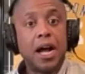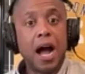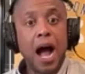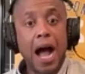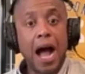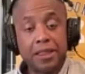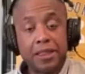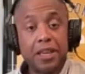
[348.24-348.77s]

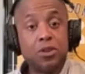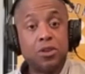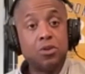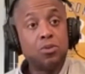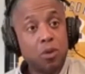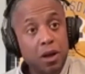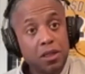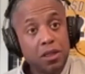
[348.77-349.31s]
I think you
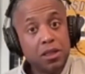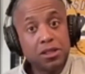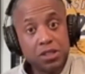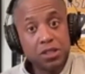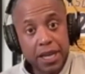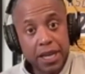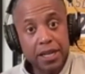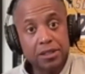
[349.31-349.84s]
run the
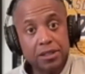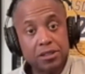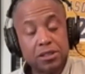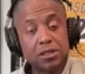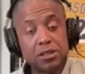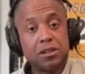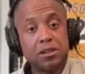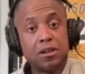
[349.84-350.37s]

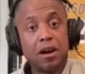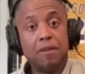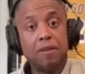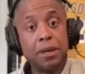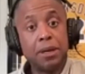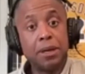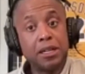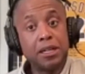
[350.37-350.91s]
chance of
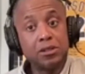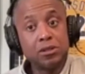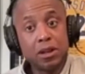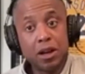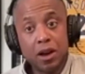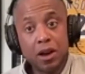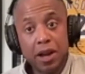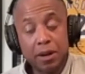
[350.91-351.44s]
being
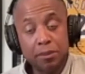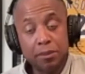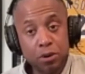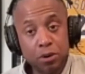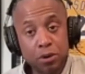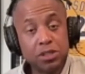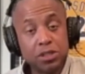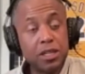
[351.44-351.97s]
and
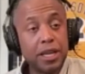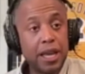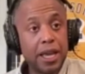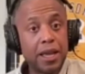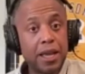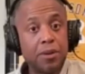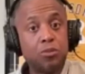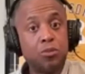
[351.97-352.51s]
approaching the
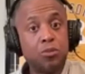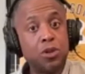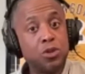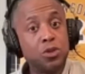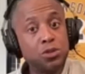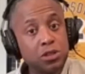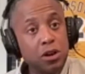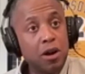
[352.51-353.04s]
game when you
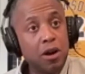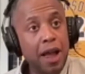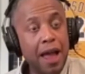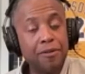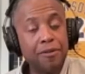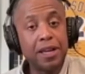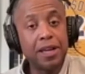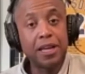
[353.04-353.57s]
start
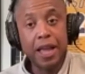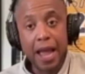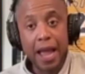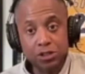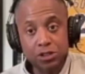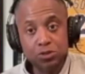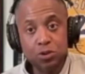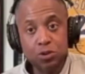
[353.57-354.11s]
having a
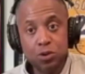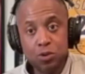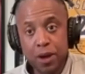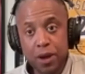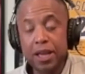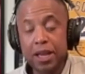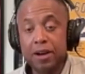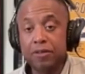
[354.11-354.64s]
casual
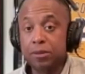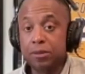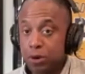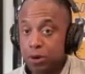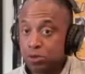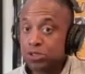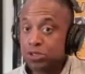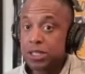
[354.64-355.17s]
way of
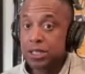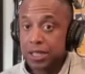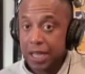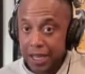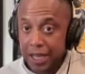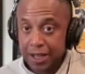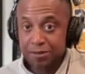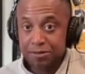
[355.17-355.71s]
approaching the
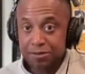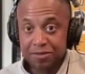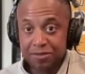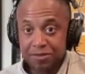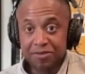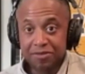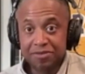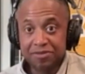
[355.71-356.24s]
game.
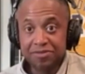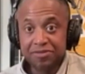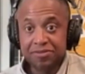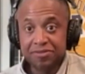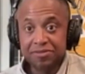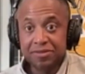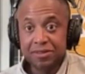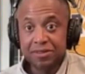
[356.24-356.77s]

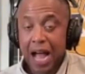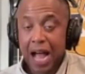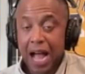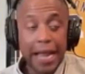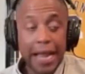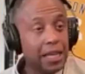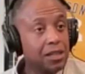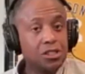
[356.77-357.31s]
I
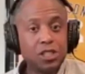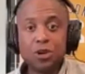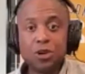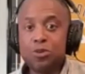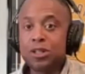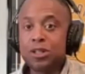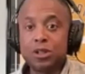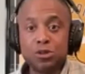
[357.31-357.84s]
can deal
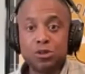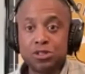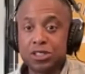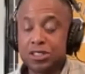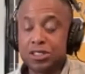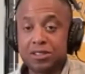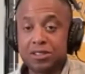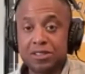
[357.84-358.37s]
with losing.
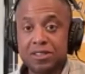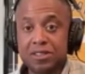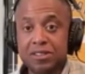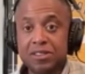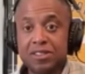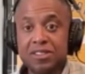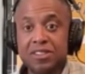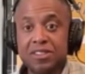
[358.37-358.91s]

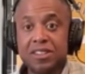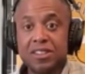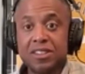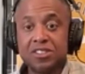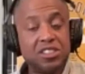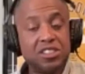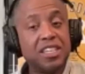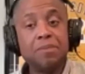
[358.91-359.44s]

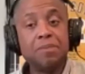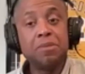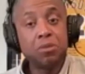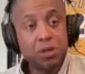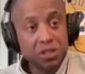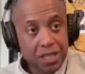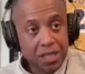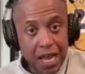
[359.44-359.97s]
Just give me
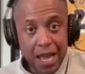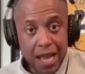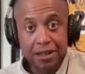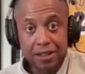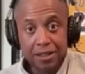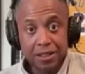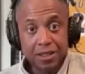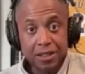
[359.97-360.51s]
what you got.
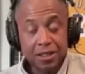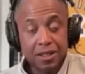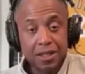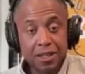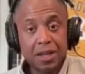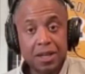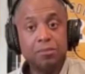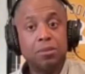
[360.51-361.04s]

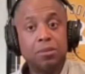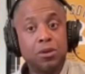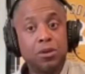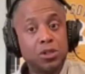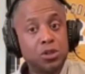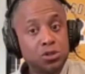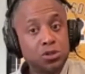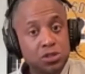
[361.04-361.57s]
But when
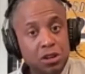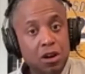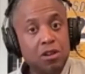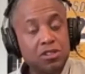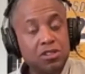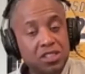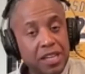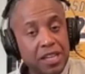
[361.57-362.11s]
you
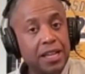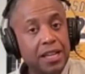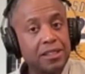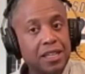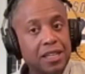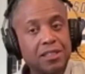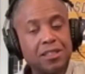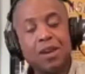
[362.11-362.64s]
start saying
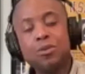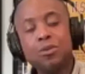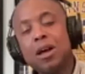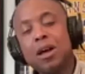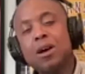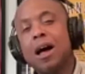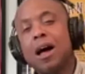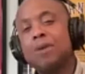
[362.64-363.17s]
things like,
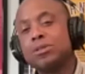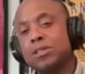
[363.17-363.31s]
well, I was